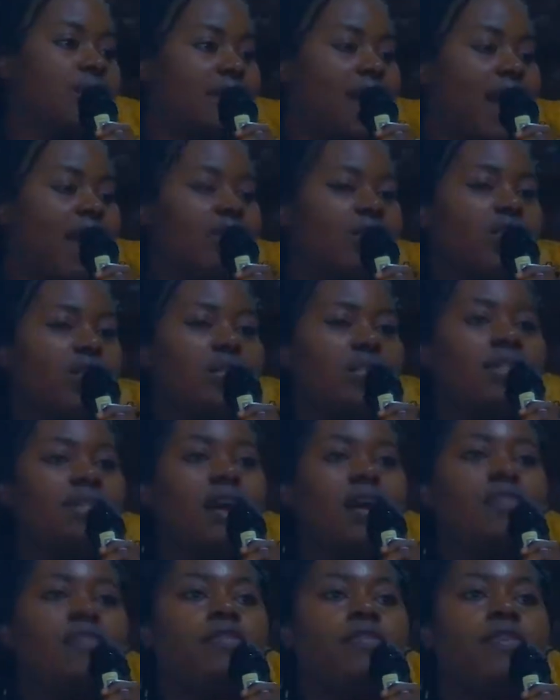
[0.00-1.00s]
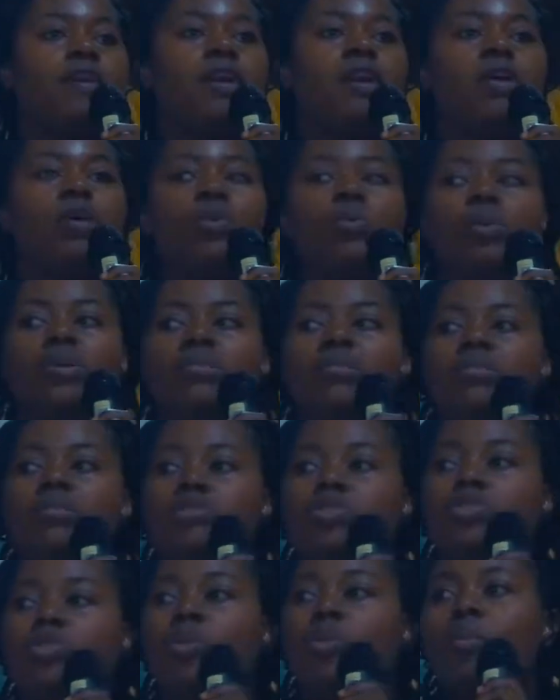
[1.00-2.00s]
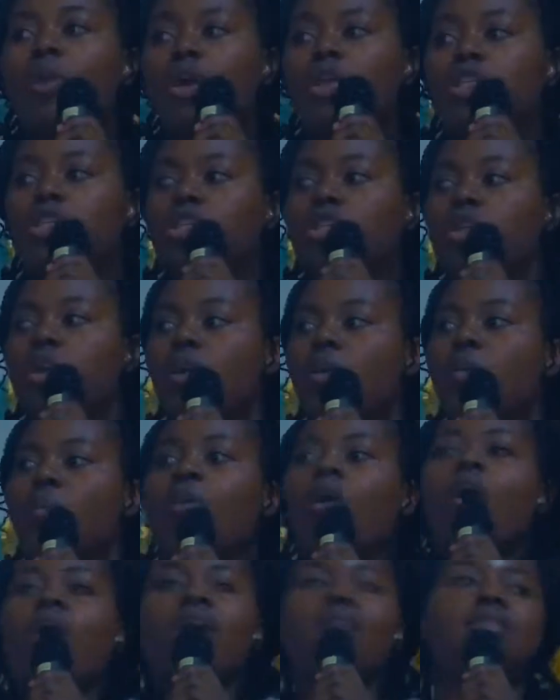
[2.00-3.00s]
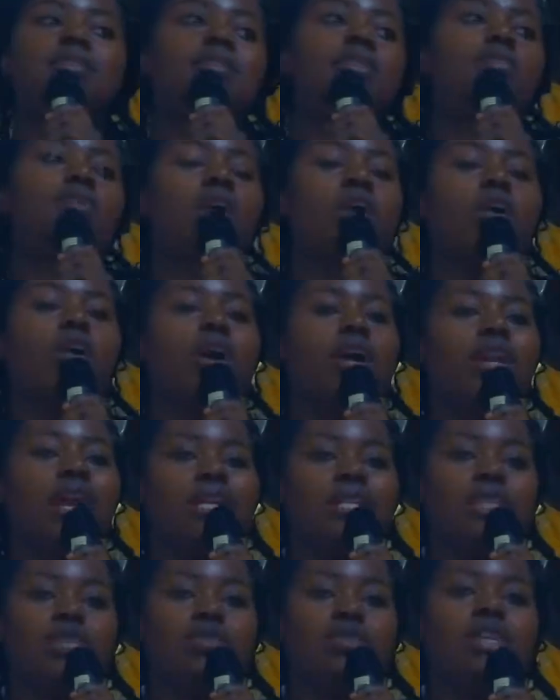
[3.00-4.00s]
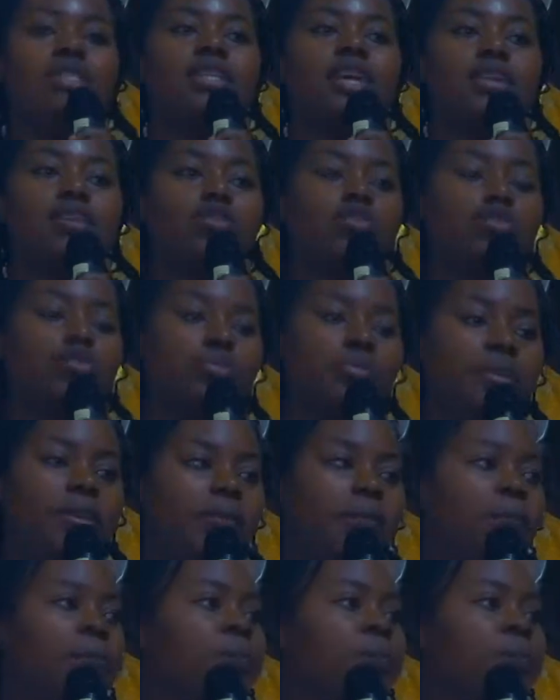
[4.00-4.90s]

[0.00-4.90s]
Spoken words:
carry yourself with so much poise, the way God has created you to be.